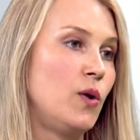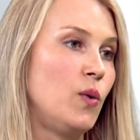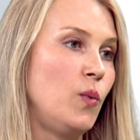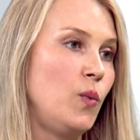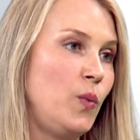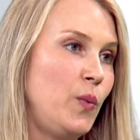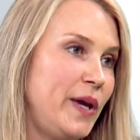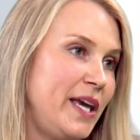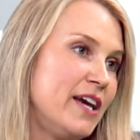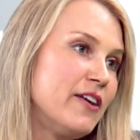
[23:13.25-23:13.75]

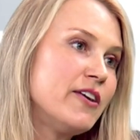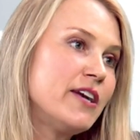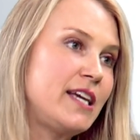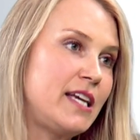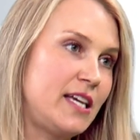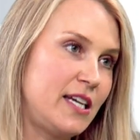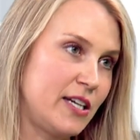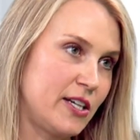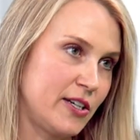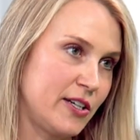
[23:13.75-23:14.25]
we are
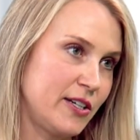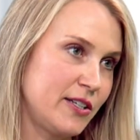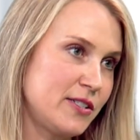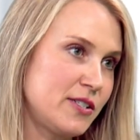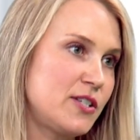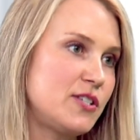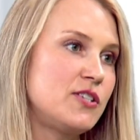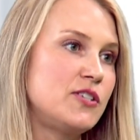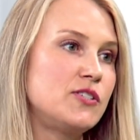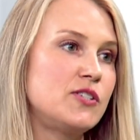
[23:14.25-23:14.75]
here
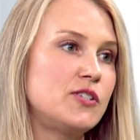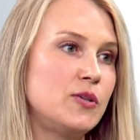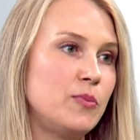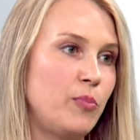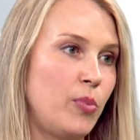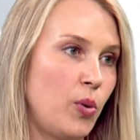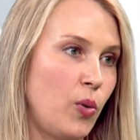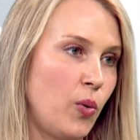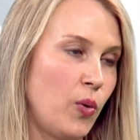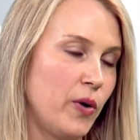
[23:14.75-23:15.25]
to
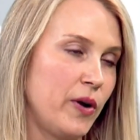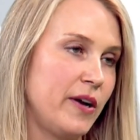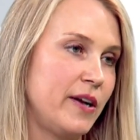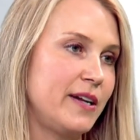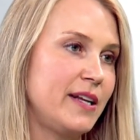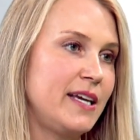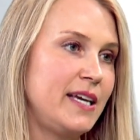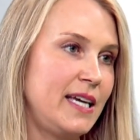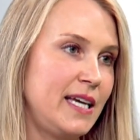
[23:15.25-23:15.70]
support